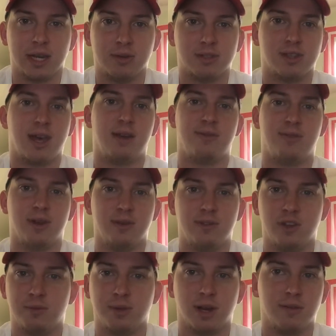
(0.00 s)
It was a lot of fun
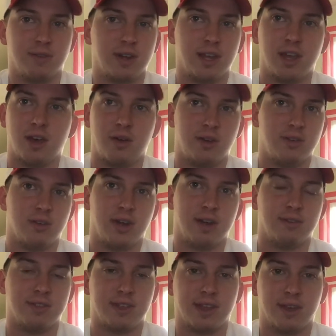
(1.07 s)
filming our video and doing
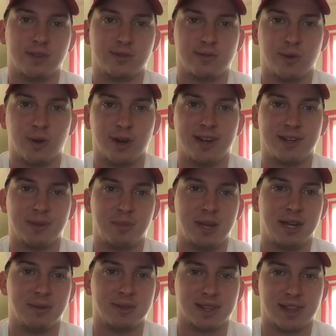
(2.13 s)
everything else for it and
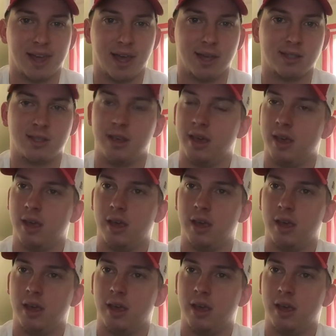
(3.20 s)
competing with the class,